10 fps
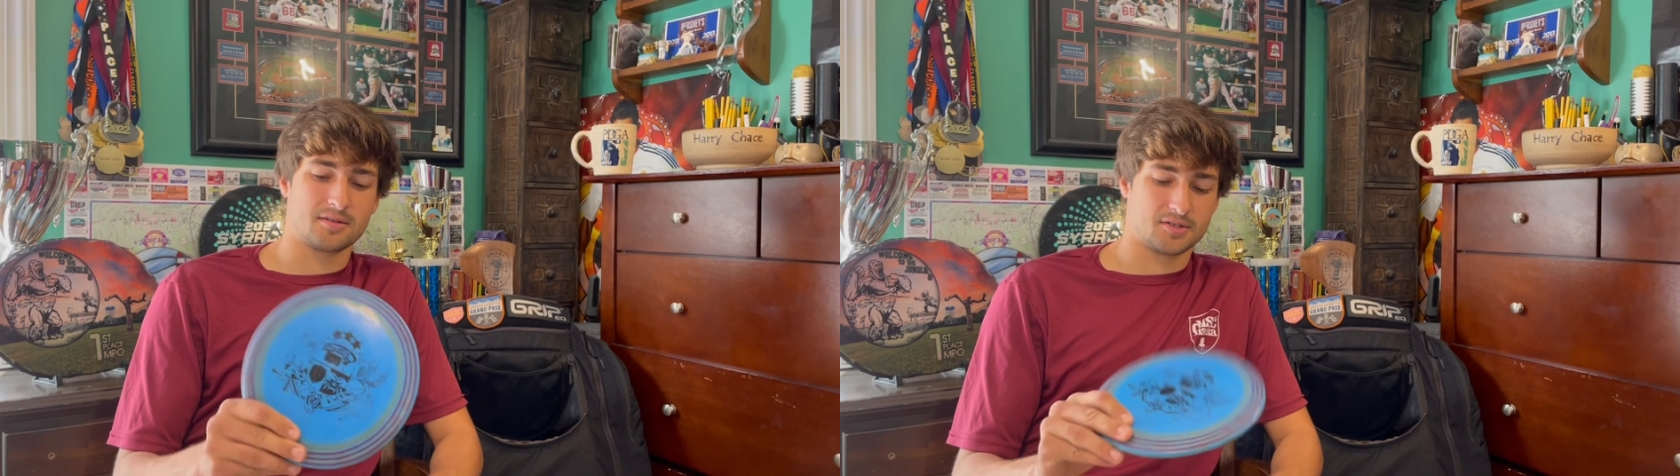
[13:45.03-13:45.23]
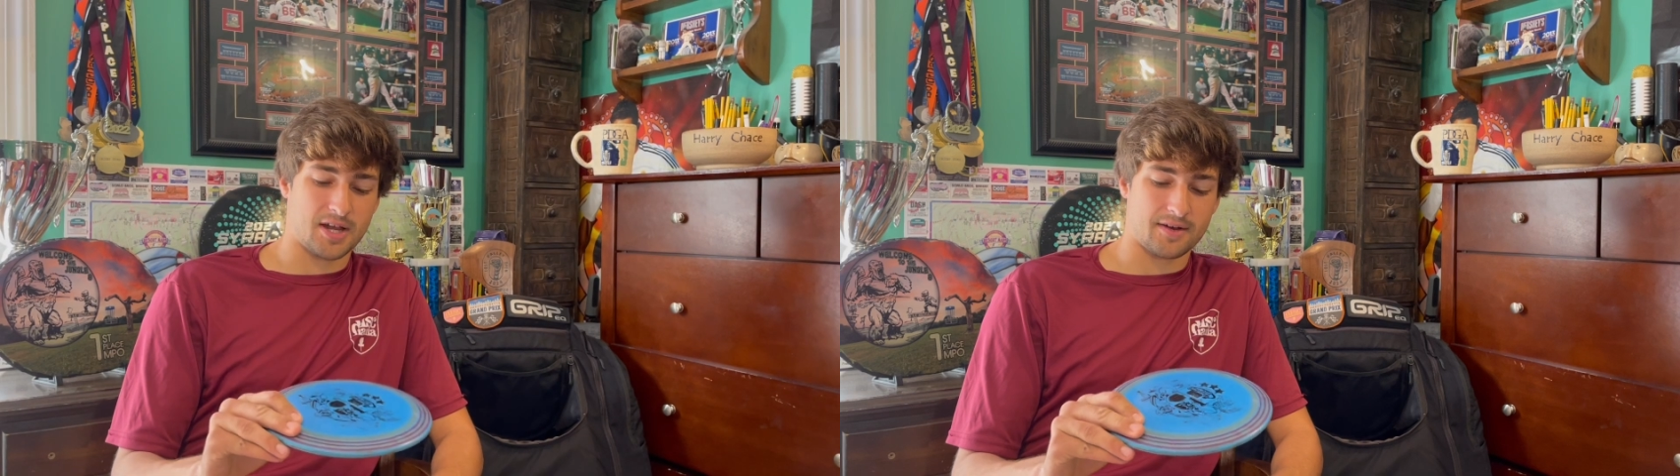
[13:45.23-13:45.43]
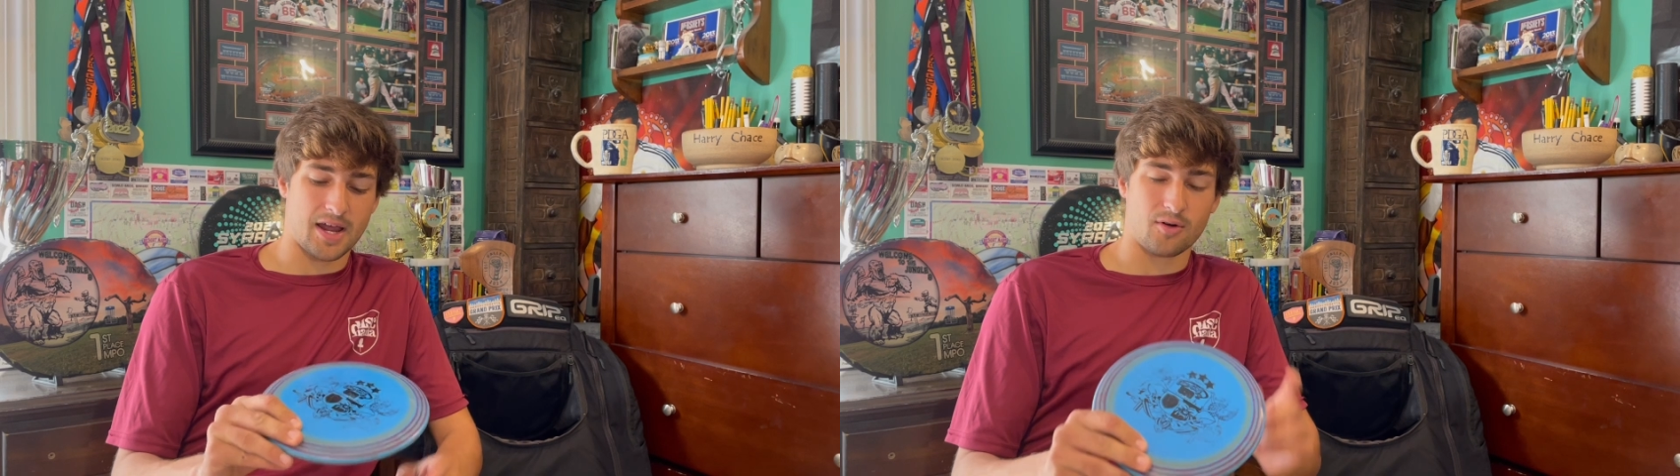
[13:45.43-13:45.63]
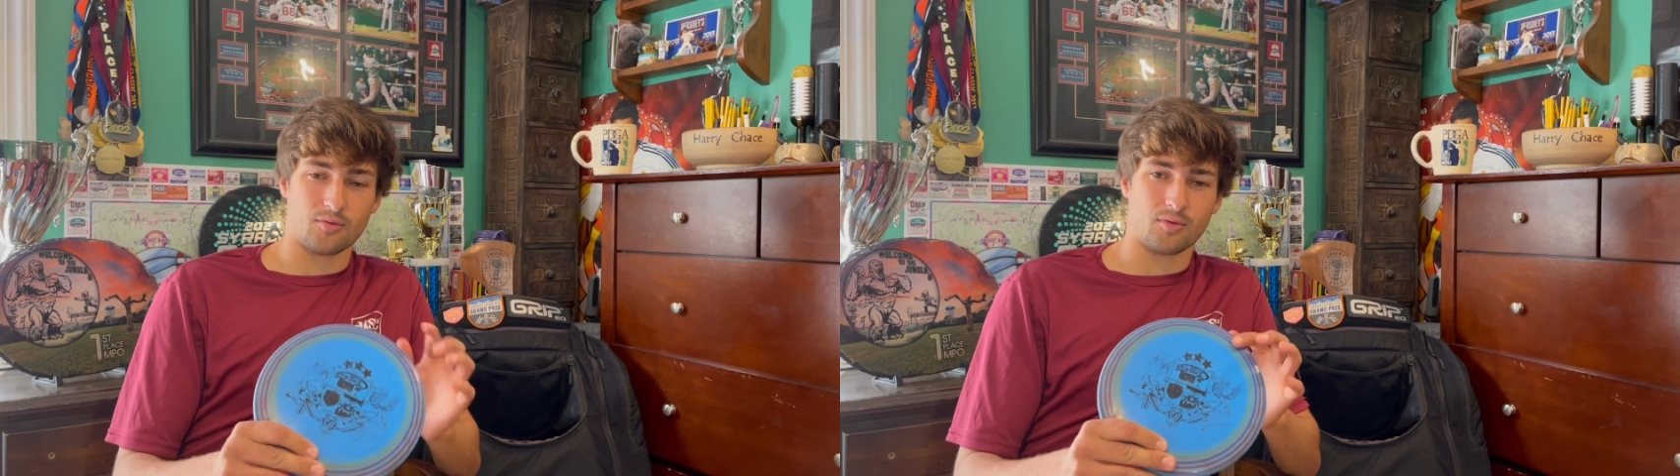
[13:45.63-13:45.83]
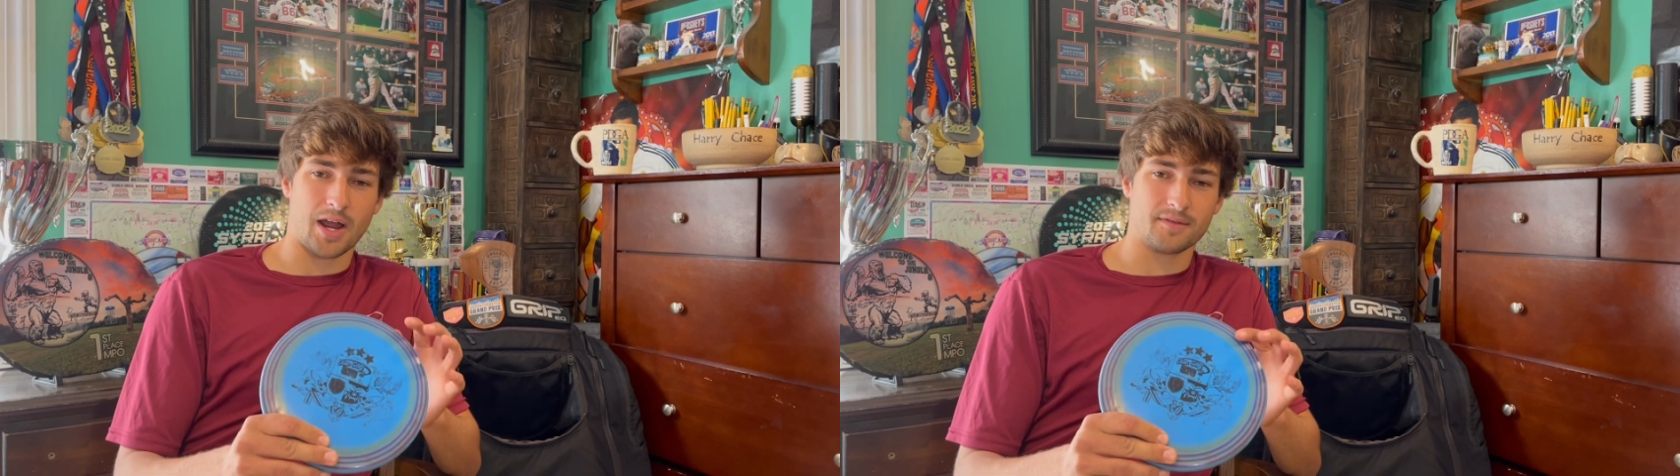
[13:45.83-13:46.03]
Shout out
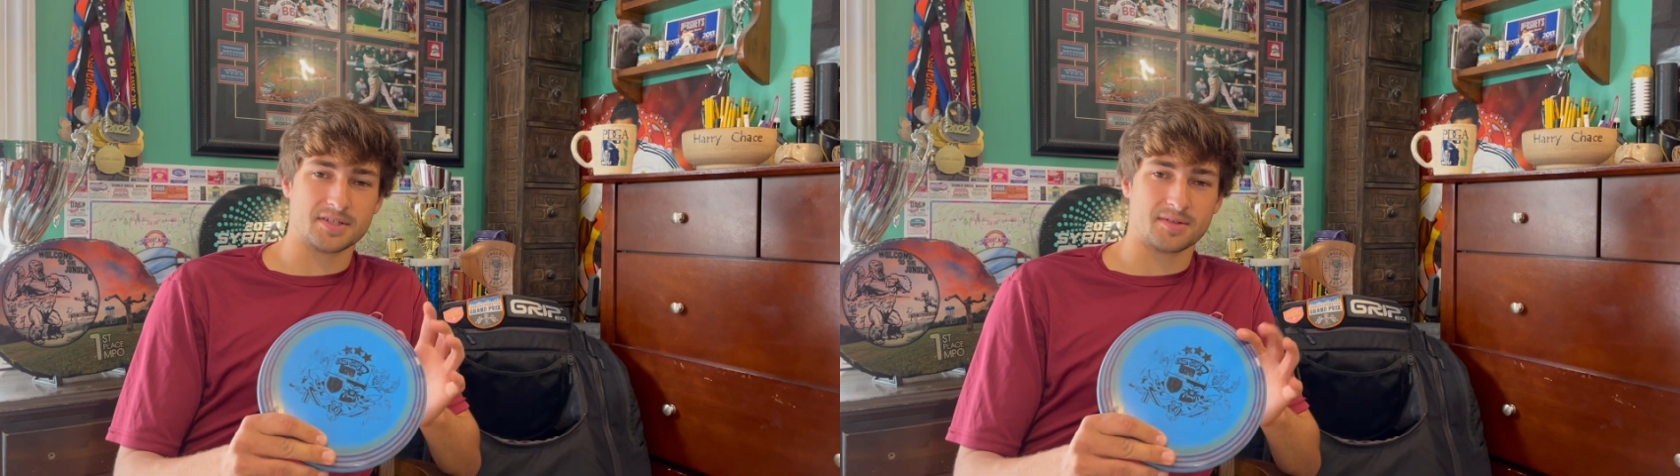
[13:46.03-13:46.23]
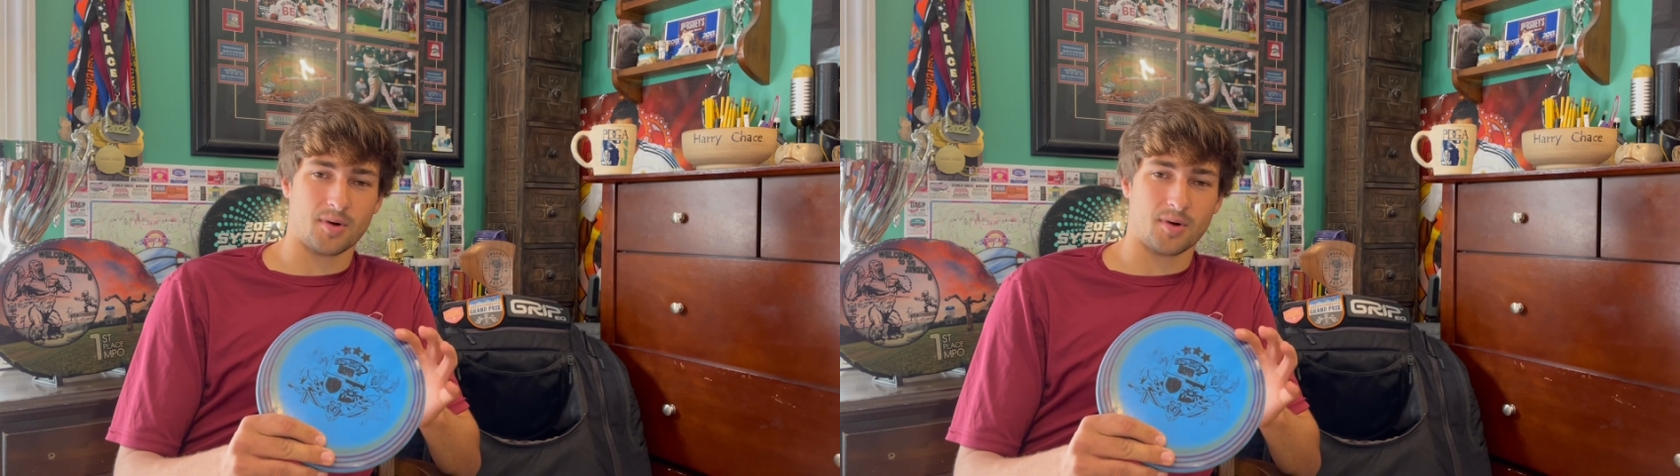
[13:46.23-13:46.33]
Rivas